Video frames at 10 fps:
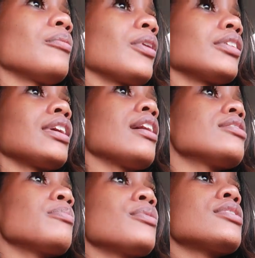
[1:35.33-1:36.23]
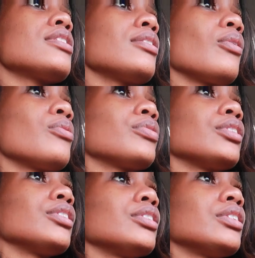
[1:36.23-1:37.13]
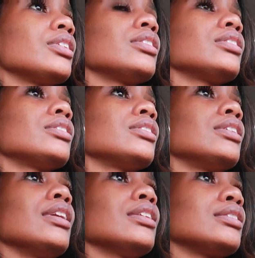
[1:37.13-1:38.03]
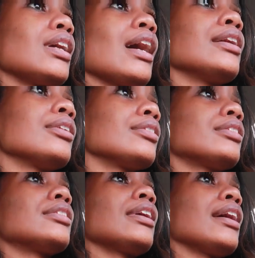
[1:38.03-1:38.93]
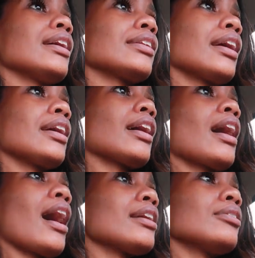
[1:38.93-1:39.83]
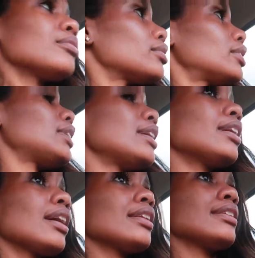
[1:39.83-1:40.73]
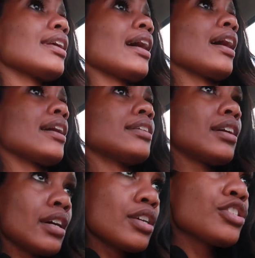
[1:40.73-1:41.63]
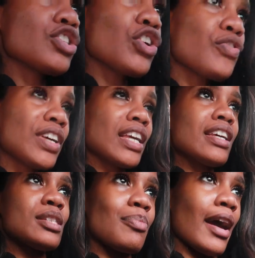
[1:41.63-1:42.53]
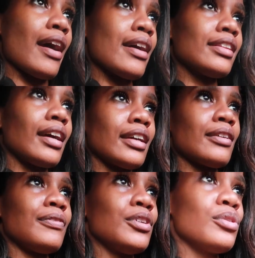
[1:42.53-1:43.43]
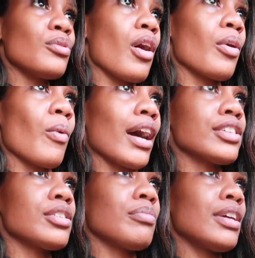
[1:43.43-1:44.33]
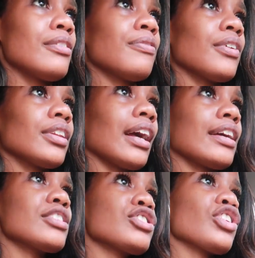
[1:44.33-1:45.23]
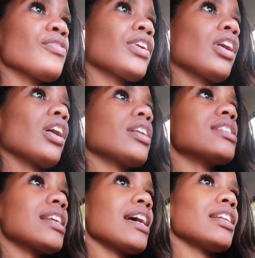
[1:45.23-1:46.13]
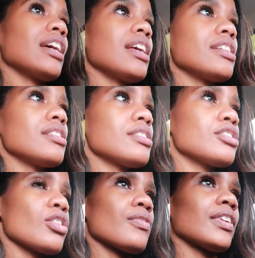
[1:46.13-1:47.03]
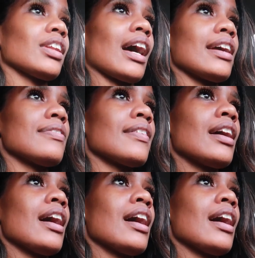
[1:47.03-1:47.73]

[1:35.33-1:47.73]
one thousand percent over the entire thing. Like, I don't think that serving is bad. Like, if you are watching me for like server content and server life,